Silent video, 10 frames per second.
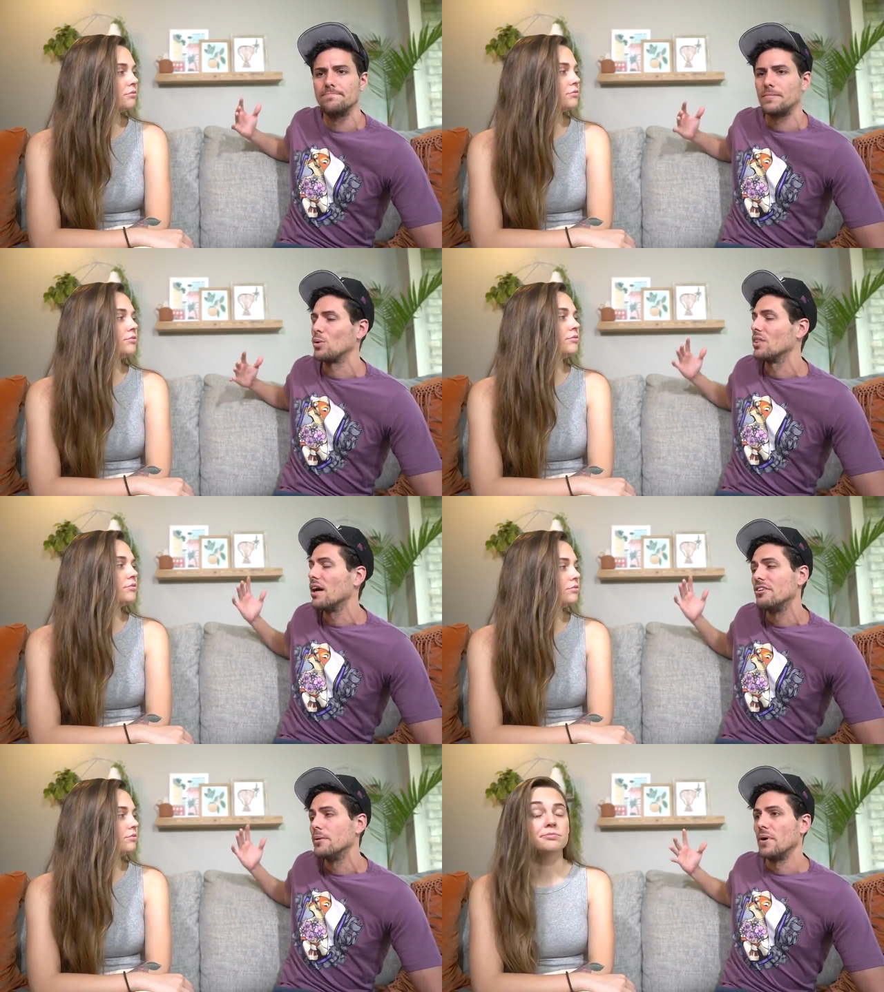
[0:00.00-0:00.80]
Speaker 1: I would
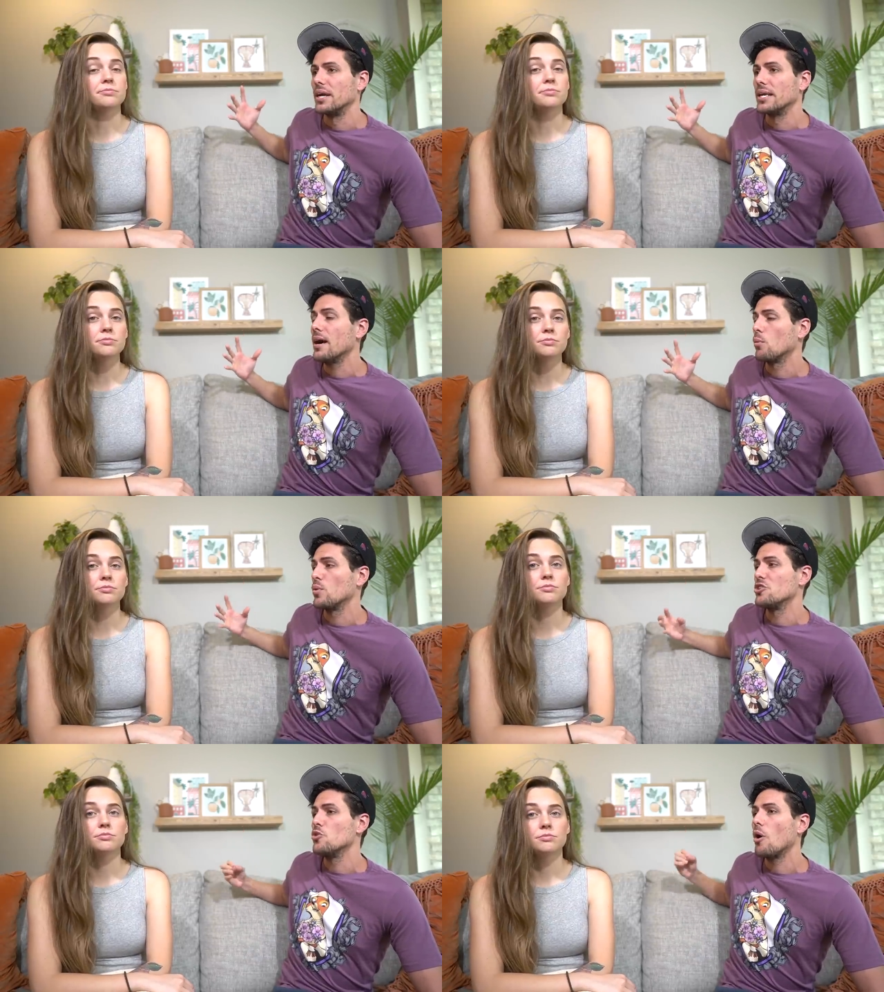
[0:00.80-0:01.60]
love it. But yeah,
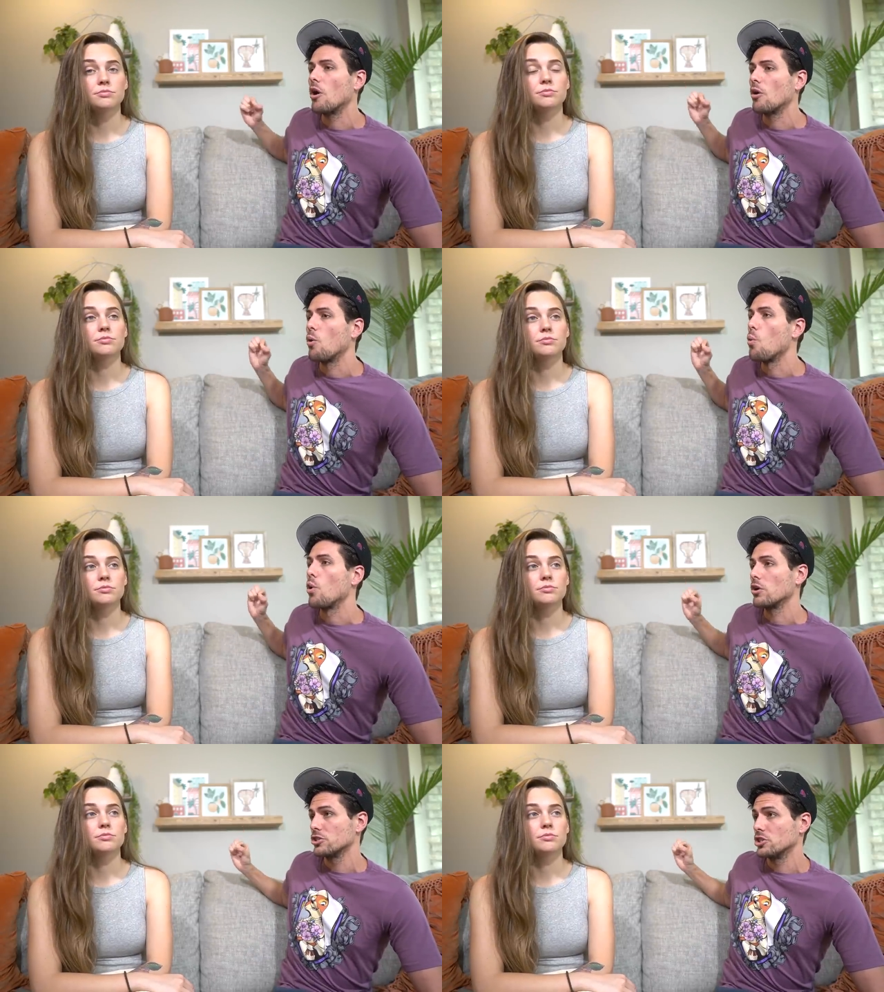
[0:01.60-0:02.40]
when you are
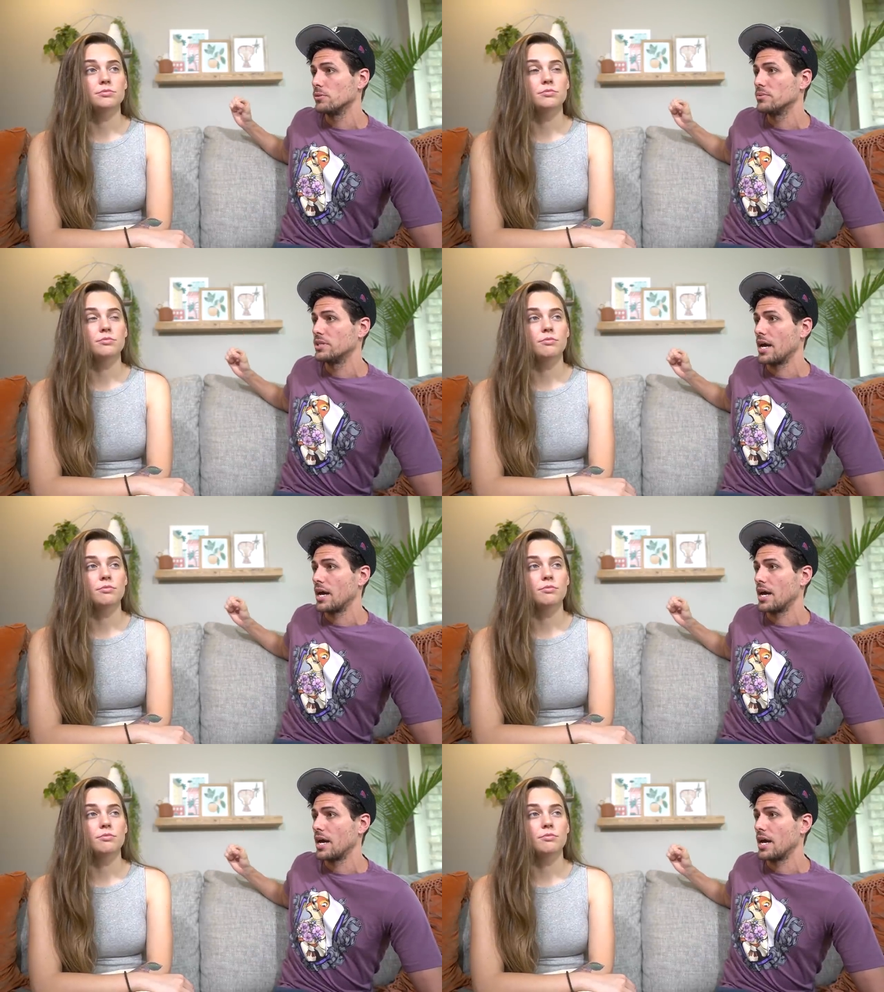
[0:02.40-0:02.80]
worshiped